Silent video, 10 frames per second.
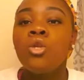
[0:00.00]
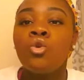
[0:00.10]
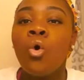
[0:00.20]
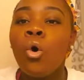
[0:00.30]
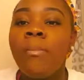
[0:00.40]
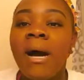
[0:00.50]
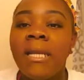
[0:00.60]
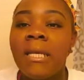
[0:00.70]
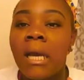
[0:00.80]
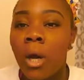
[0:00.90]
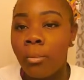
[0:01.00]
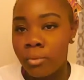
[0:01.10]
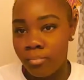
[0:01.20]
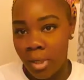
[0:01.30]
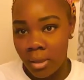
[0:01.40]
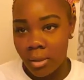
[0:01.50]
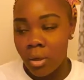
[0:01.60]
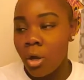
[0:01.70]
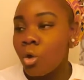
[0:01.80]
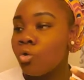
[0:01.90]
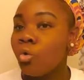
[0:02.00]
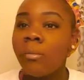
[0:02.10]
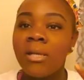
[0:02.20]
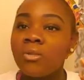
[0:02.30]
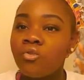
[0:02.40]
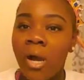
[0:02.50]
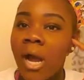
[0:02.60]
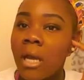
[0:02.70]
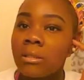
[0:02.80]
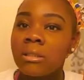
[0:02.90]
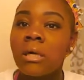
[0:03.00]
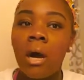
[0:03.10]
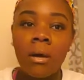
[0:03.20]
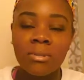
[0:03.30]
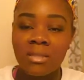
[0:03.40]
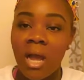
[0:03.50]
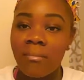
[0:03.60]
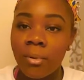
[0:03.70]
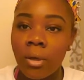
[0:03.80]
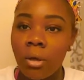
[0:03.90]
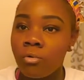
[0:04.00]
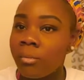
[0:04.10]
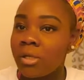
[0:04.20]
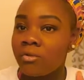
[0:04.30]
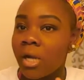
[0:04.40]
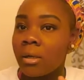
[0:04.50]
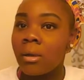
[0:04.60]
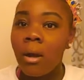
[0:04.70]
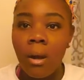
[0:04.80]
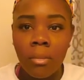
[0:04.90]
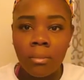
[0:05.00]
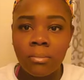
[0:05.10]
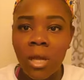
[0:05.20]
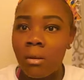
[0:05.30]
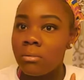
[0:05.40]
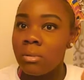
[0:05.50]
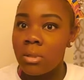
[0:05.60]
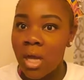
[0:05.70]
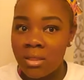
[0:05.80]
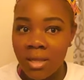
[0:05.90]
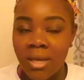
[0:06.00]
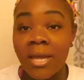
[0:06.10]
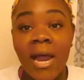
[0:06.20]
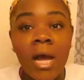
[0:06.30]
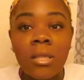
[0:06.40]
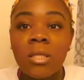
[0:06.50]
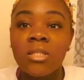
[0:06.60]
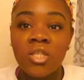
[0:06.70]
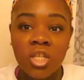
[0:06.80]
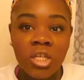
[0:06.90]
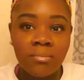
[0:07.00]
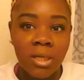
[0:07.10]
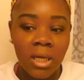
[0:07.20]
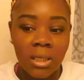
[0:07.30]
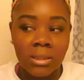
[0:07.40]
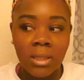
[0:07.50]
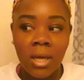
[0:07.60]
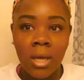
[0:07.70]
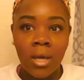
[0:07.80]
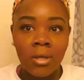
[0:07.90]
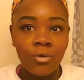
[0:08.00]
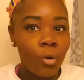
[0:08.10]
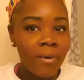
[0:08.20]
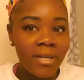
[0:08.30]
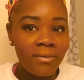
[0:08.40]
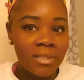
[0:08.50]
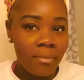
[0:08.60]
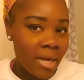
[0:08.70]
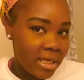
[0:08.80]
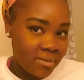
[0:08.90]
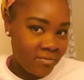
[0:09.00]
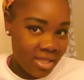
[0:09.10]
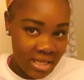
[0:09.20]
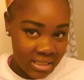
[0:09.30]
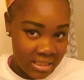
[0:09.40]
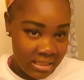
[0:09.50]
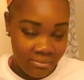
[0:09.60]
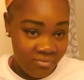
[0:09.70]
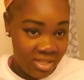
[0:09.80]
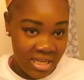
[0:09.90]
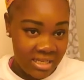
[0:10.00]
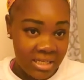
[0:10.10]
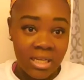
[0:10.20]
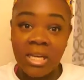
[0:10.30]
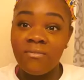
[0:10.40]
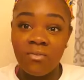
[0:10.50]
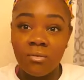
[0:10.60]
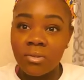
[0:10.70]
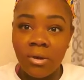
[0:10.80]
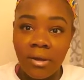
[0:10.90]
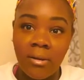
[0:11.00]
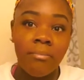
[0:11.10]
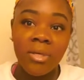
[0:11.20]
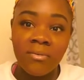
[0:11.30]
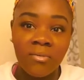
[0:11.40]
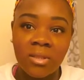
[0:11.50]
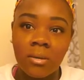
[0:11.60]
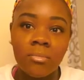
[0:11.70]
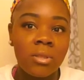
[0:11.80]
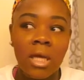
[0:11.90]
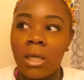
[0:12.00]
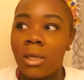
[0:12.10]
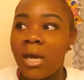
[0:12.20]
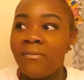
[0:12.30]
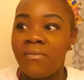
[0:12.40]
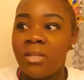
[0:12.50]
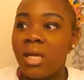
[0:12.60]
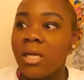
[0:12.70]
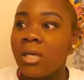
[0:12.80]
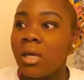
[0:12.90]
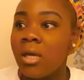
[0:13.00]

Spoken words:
Nobody helped me. Nobody tried to stop him. Nobody tried to calm him down, nothing. And I understood, because nobody was a match for that nigga. If you start a beef with him, like, I feel like